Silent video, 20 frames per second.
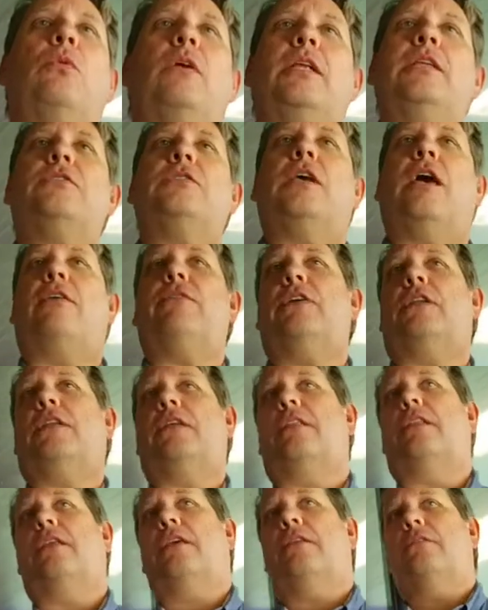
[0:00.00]
27,
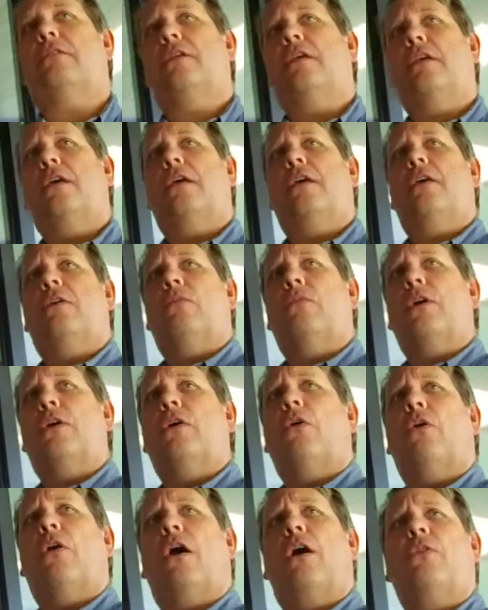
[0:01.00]
and then we
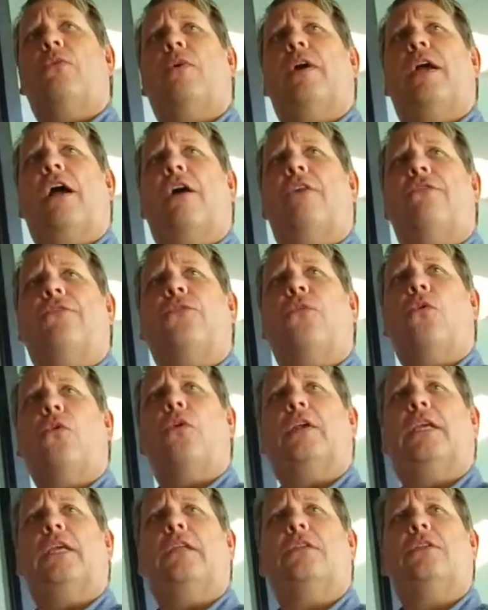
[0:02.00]
go all the way out
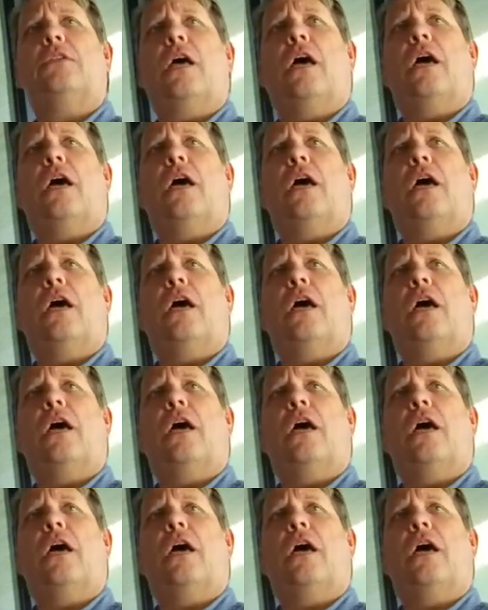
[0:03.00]
40